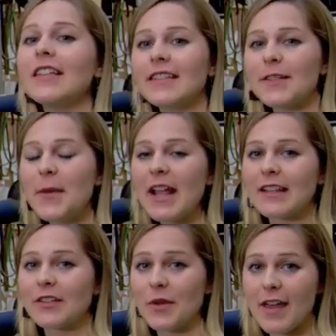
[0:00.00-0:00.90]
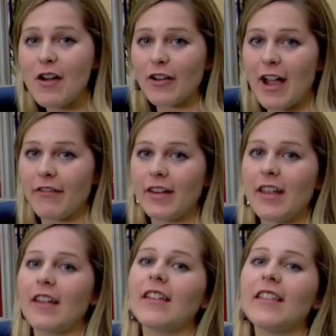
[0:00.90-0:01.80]
In space, without
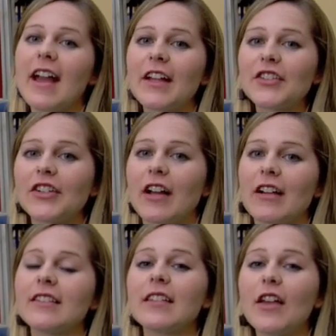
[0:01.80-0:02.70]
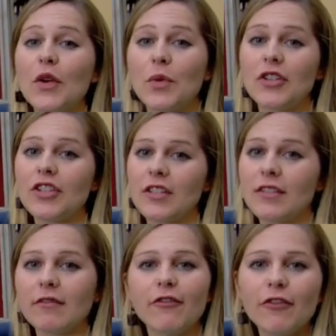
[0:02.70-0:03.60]
gravity, the astronauts would
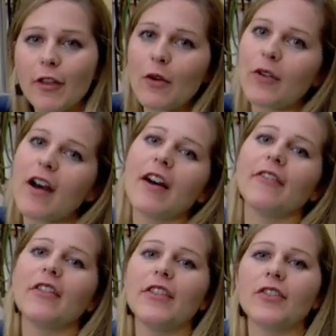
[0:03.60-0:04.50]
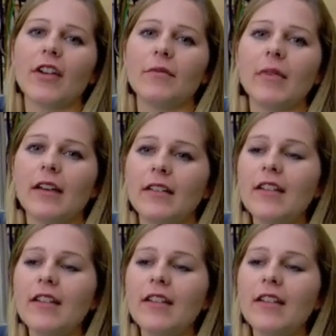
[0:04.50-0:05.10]
just float off of the treadmill.